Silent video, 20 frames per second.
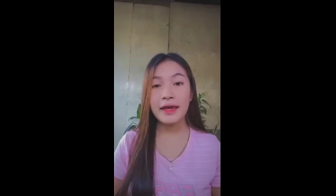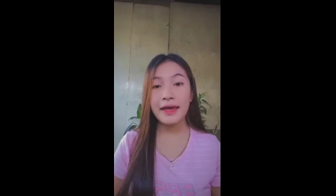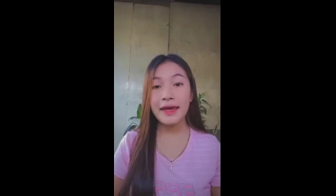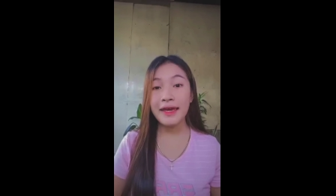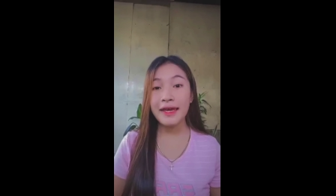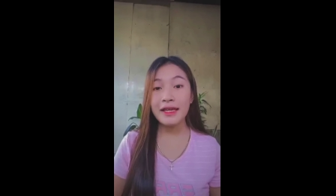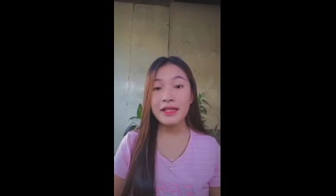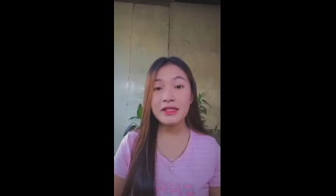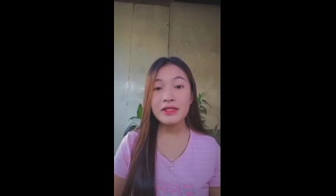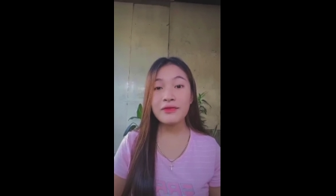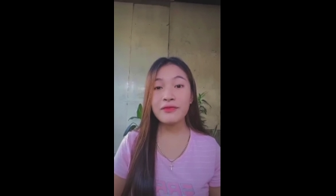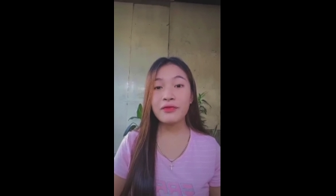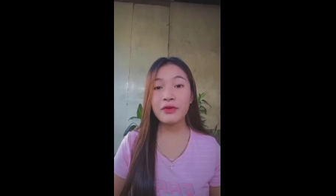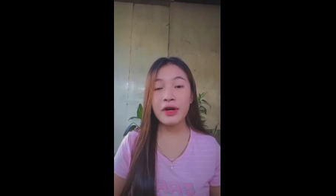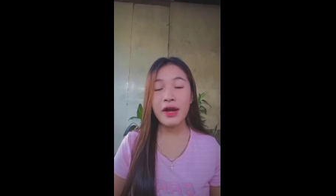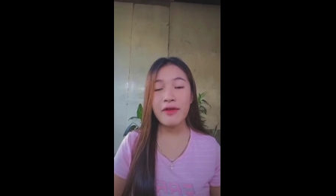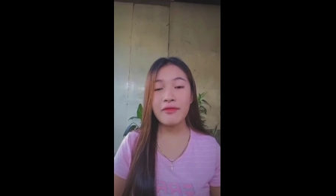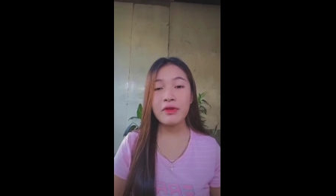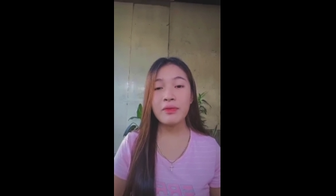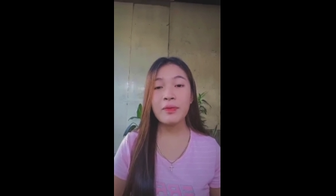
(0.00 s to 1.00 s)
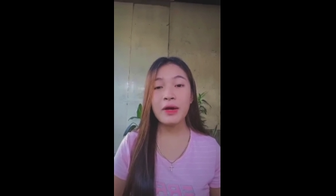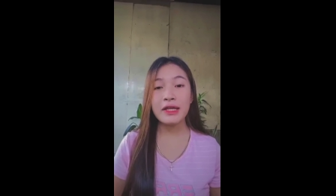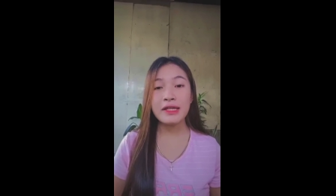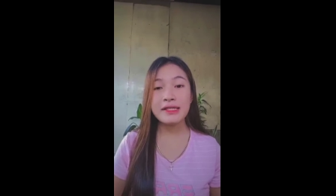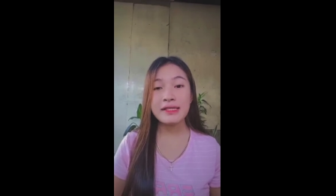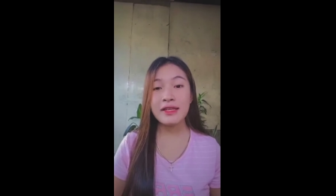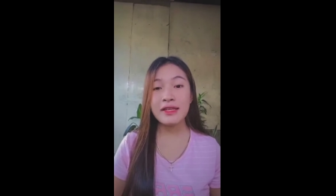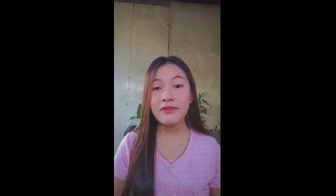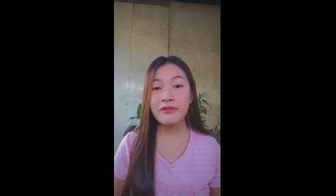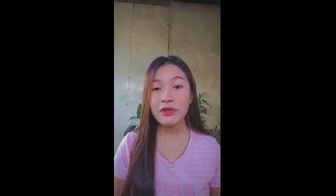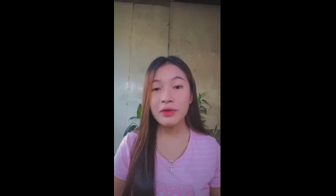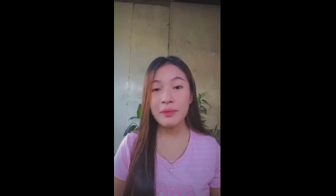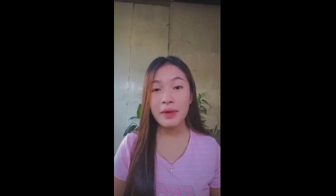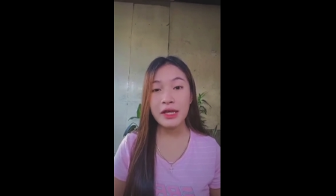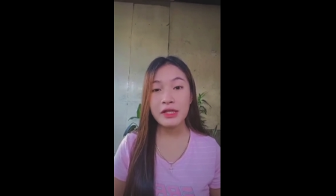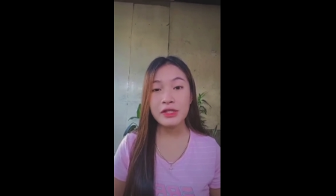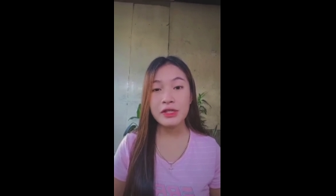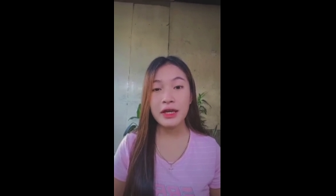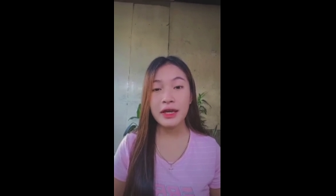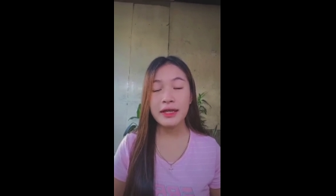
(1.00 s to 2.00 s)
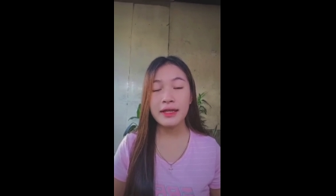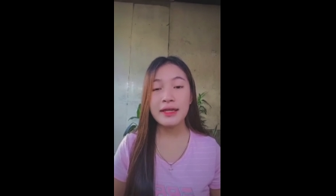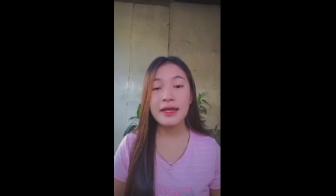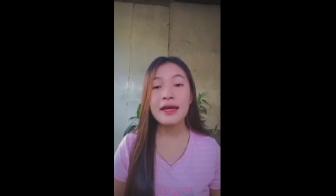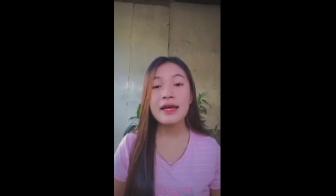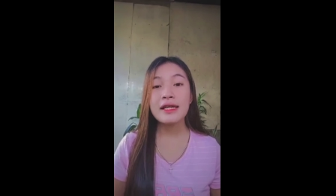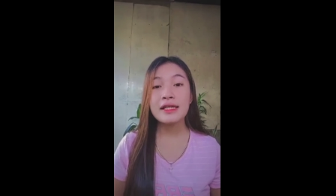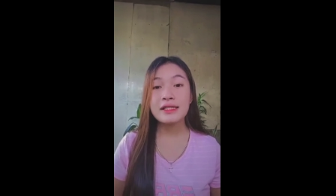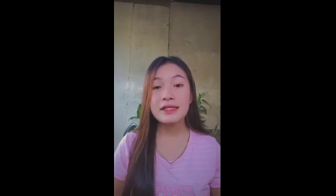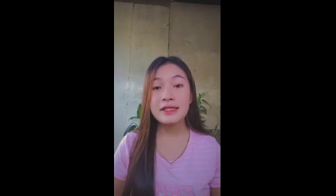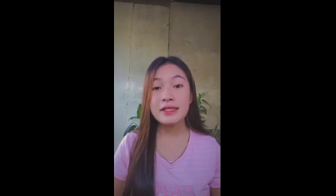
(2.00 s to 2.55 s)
And for everybody's information,